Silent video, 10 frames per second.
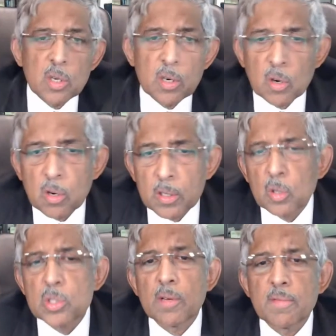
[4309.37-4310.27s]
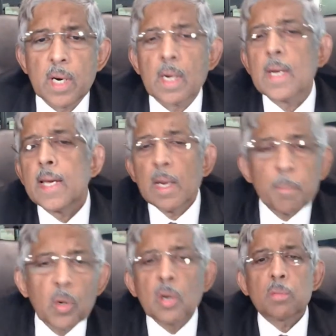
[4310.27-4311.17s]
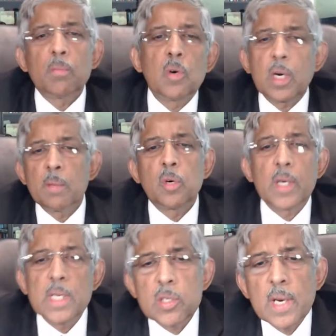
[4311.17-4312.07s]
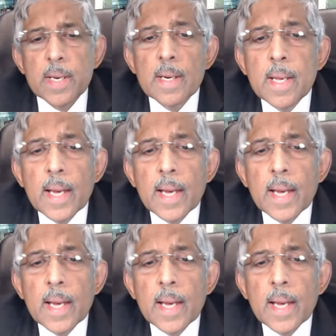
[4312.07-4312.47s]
your dose of drug, it'll pull out more and more insulin.